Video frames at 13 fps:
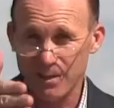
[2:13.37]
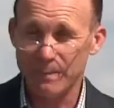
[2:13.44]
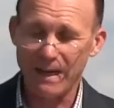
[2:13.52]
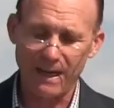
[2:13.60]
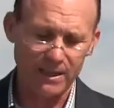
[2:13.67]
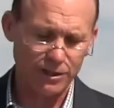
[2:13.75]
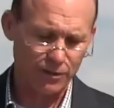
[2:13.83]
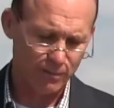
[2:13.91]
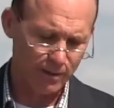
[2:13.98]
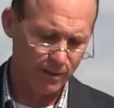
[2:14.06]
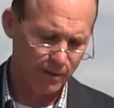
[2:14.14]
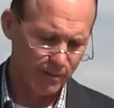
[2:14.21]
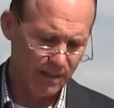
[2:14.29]
to pass
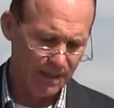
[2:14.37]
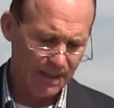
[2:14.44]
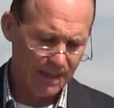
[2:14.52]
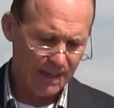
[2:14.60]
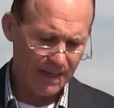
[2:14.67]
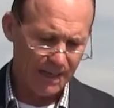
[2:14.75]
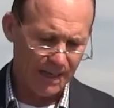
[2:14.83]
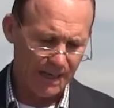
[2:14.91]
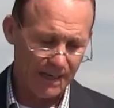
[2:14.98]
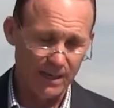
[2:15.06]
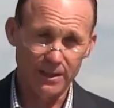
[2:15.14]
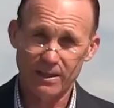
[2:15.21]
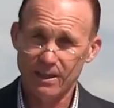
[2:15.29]
through
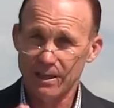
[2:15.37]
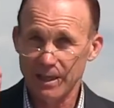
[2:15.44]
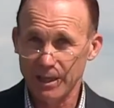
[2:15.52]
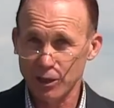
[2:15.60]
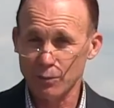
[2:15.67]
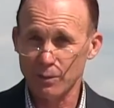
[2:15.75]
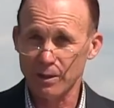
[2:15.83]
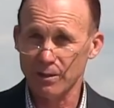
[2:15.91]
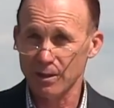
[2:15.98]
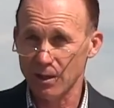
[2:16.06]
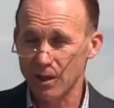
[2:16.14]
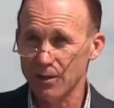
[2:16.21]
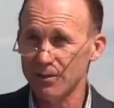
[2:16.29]
uh, Israel
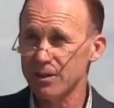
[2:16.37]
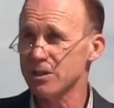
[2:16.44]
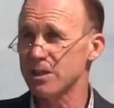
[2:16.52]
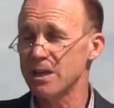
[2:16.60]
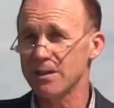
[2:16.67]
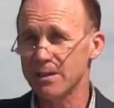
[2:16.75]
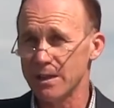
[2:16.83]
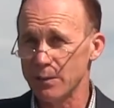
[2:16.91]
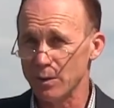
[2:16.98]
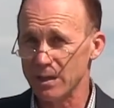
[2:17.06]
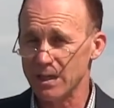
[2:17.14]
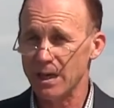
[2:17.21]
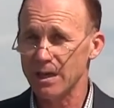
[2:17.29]
along the sea, and then they
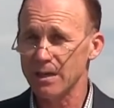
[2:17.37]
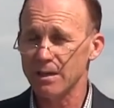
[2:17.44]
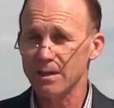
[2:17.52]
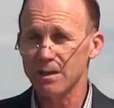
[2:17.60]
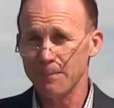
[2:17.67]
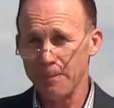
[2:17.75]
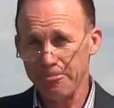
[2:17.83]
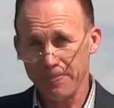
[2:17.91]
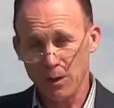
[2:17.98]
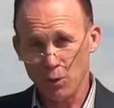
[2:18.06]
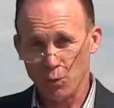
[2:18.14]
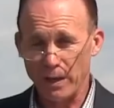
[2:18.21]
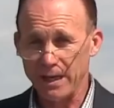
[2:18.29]
would cut in
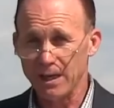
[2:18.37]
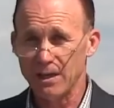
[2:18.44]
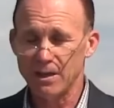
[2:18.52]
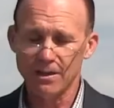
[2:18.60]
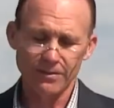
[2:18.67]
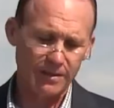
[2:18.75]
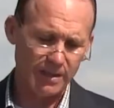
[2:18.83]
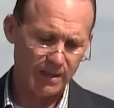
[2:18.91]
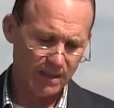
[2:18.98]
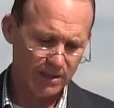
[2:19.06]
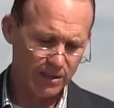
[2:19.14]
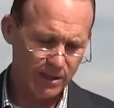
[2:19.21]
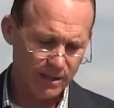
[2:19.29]
right along the uh,
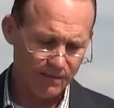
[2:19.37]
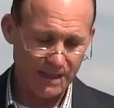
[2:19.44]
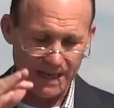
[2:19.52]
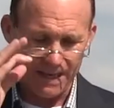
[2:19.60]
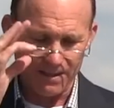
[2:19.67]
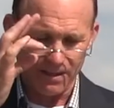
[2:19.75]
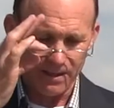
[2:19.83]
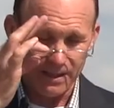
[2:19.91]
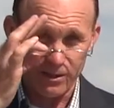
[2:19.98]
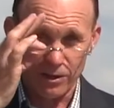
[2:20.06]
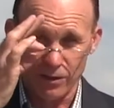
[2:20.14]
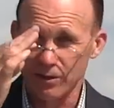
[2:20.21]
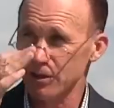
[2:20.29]
Sea of Galilee.
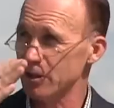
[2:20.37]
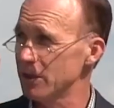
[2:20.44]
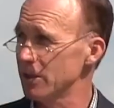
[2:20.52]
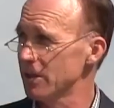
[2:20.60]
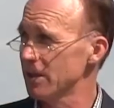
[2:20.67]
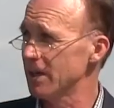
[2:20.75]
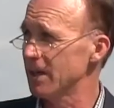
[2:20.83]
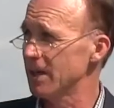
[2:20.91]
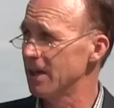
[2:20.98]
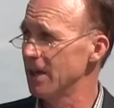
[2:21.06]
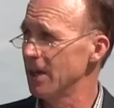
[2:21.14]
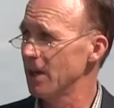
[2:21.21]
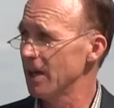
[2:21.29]
So there's still uh,
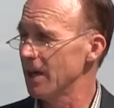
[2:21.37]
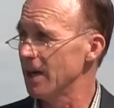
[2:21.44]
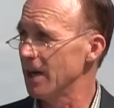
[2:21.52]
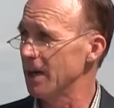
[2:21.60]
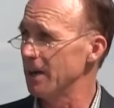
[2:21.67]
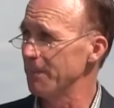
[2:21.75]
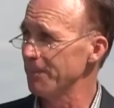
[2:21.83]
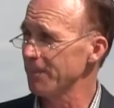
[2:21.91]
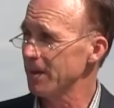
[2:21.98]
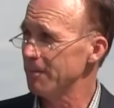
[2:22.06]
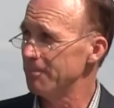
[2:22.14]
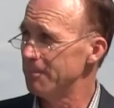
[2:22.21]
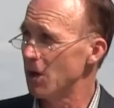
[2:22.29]
um,
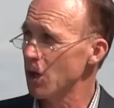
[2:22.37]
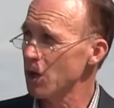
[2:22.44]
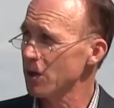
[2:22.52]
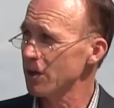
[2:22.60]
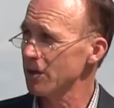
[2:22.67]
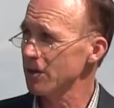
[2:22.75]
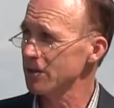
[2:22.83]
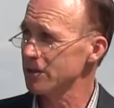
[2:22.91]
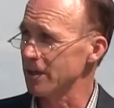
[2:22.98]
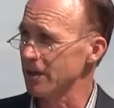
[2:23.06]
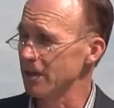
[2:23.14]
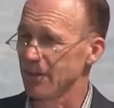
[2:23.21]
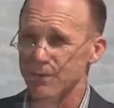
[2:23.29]
markers
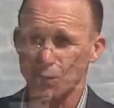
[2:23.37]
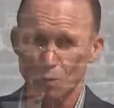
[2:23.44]
uh, of the